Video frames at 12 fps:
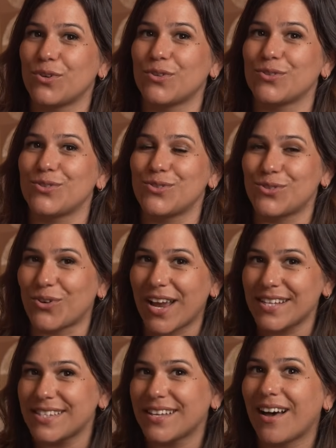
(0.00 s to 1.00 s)
on
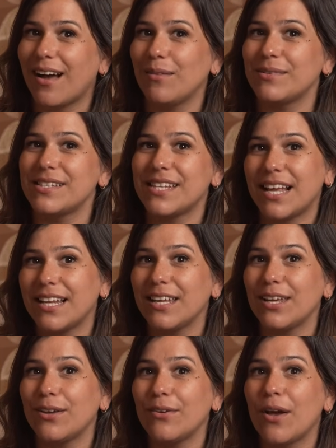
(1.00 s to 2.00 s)
stress that I was telling
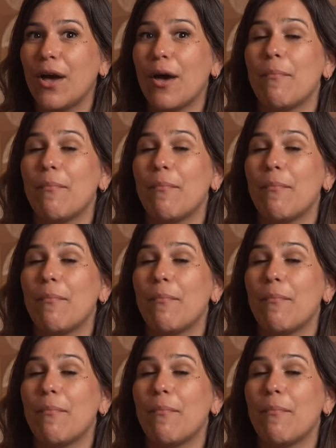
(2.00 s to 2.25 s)
you,